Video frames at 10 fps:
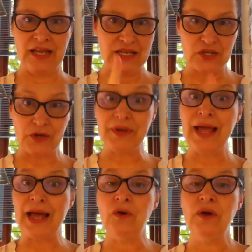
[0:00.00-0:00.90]
so
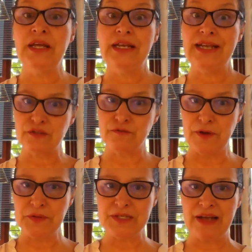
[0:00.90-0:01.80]
now let's
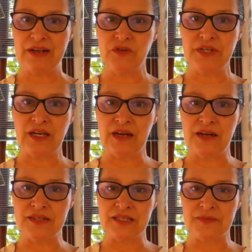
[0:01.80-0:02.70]
focus back on the
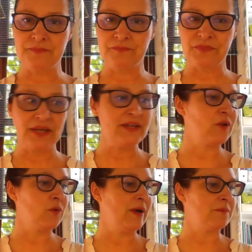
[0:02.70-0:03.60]
class. Another
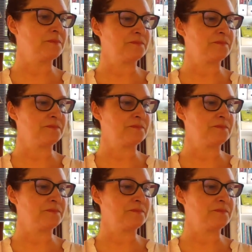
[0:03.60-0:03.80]
one.